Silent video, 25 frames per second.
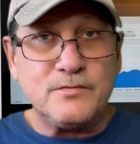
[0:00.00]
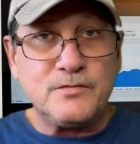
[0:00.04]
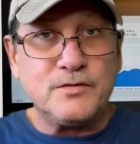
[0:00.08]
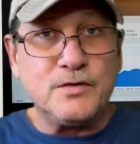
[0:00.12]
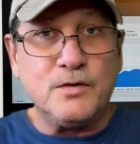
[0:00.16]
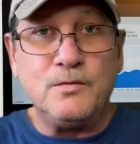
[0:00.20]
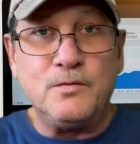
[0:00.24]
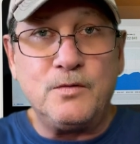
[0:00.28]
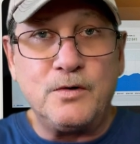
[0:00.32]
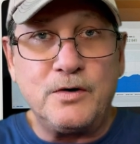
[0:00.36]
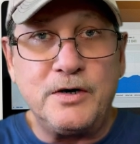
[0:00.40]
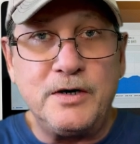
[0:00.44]

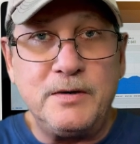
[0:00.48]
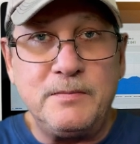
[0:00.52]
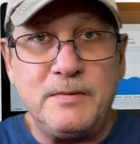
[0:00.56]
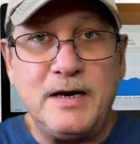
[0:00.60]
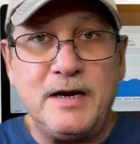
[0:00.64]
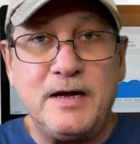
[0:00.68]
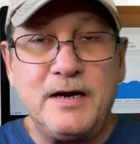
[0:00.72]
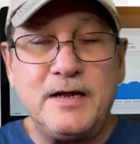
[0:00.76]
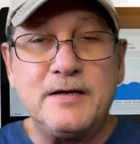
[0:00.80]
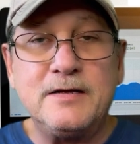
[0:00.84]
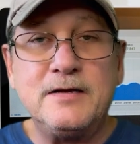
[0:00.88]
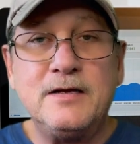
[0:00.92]
Don't worry
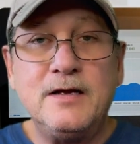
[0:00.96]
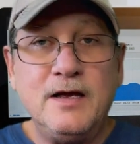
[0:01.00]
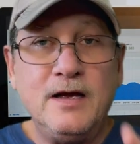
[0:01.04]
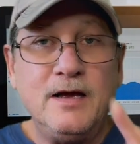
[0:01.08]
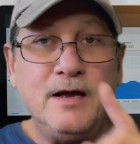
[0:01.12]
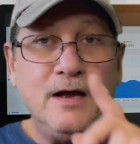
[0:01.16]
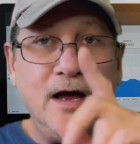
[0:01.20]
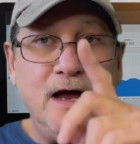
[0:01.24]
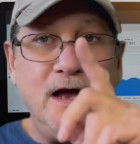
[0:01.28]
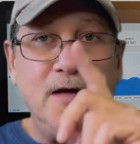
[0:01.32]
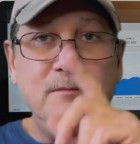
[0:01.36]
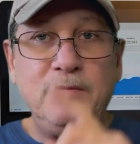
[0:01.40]
about it.
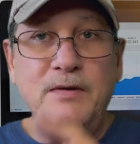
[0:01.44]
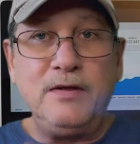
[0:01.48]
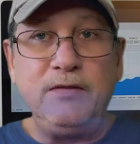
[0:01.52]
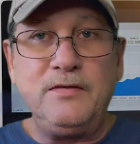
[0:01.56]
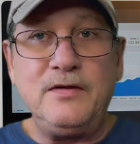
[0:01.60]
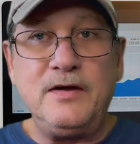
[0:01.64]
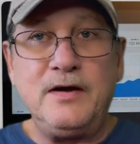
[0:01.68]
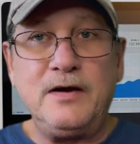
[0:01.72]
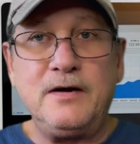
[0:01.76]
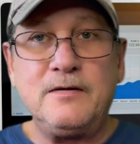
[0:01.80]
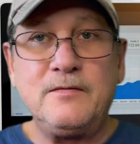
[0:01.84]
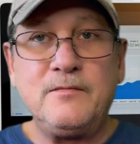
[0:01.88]
I've been
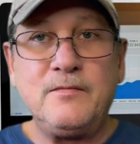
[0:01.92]
there.